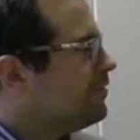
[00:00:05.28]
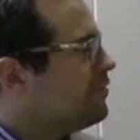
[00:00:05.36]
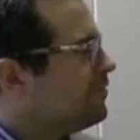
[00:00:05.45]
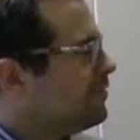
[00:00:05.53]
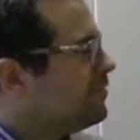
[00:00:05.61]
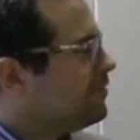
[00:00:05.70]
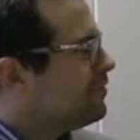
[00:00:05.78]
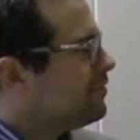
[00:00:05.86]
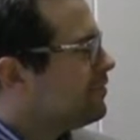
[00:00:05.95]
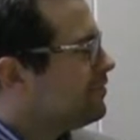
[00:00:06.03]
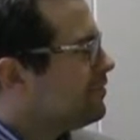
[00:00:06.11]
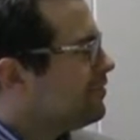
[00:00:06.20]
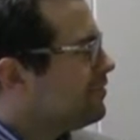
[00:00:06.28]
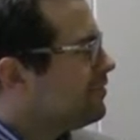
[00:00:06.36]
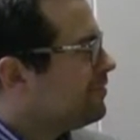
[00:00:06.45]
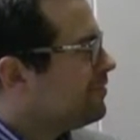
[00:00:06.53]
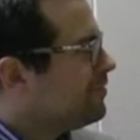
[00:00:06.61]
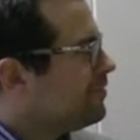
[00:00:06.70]

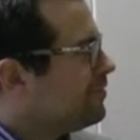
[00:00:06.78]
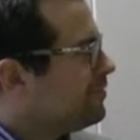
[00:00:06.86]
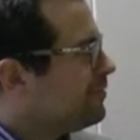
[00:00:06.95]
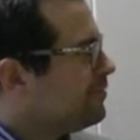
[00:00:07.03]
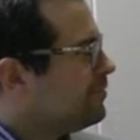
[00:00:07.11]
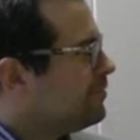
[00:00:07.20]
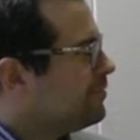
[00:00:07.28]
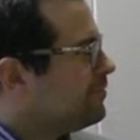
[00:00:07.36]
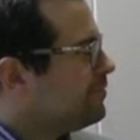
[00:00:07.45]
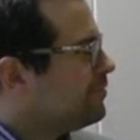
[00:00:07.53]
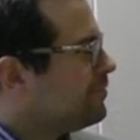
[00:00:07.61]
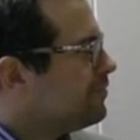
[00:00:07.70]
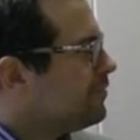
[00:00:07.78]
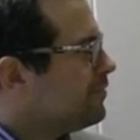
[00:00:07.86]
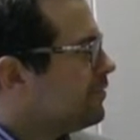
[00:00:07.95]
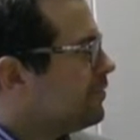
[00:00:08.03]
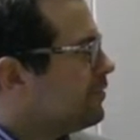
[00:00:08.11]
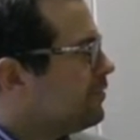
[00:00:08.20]

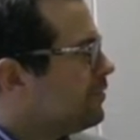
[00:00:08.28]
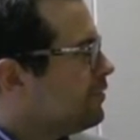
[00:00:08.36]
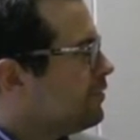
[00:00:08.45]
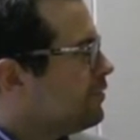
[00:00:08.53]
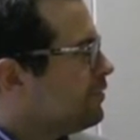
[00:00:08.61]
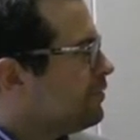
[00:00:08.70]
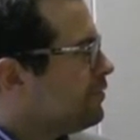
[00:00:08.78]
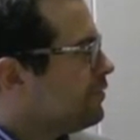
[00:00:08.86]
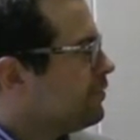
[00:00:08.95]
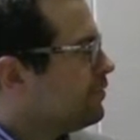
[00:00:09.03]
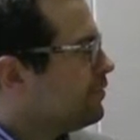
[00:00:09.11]
[no speech]